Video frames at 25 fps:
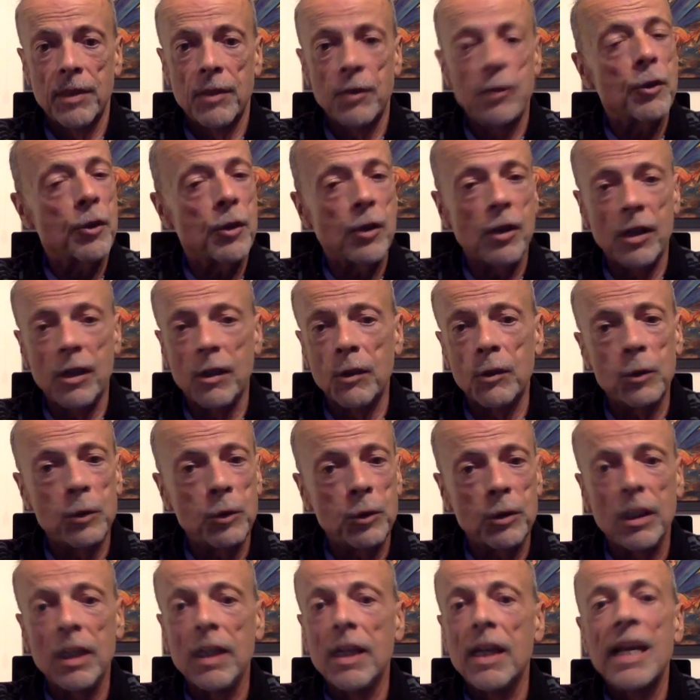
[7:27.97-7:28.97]
You're going to
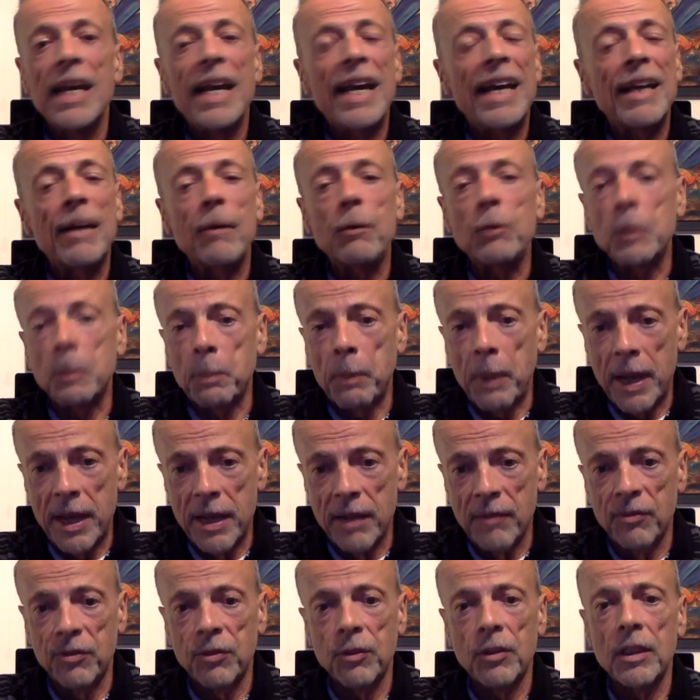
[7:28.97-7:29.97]
lose. And it was
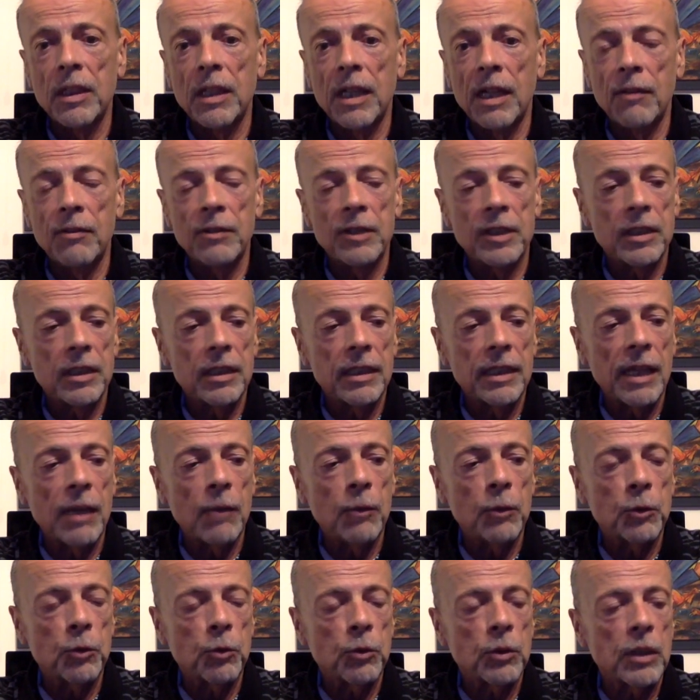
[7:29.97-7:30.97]
painfully obvious that
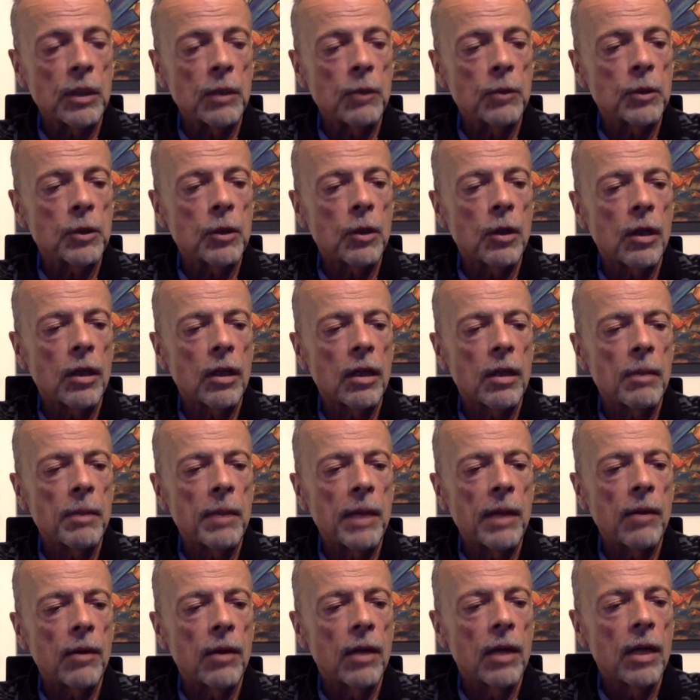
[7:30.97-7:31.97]
that was what they were talking
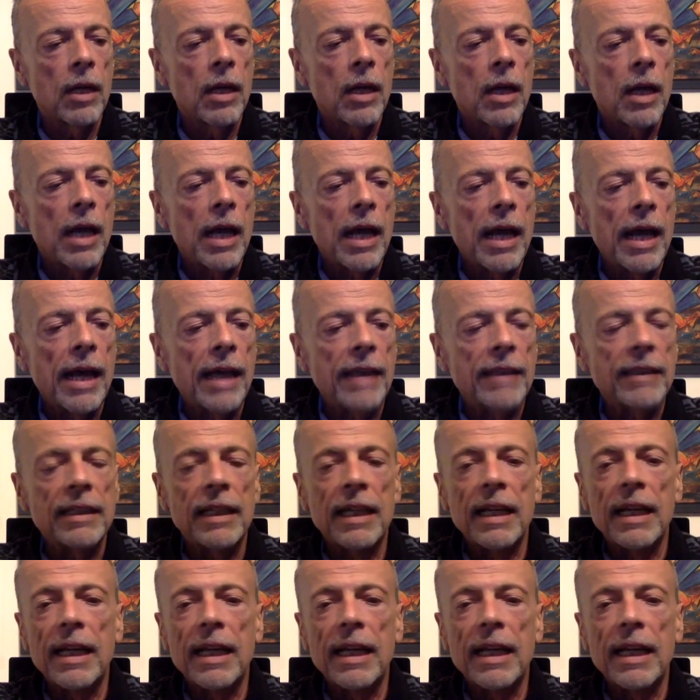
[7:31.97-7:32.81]
about. And